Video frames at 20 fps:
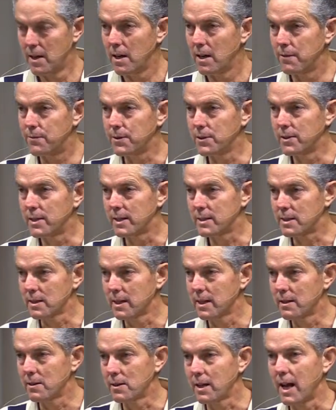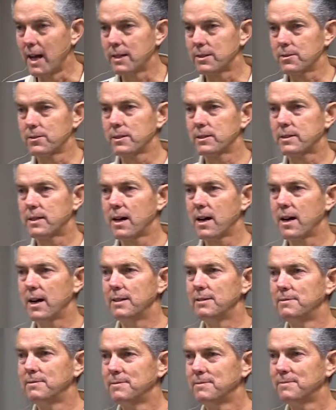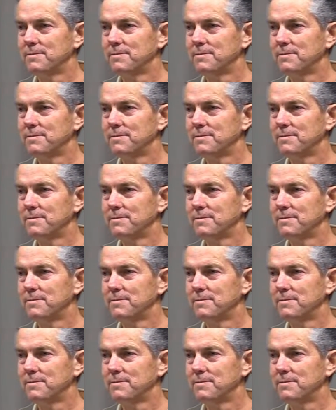A few days later, Lazarus died."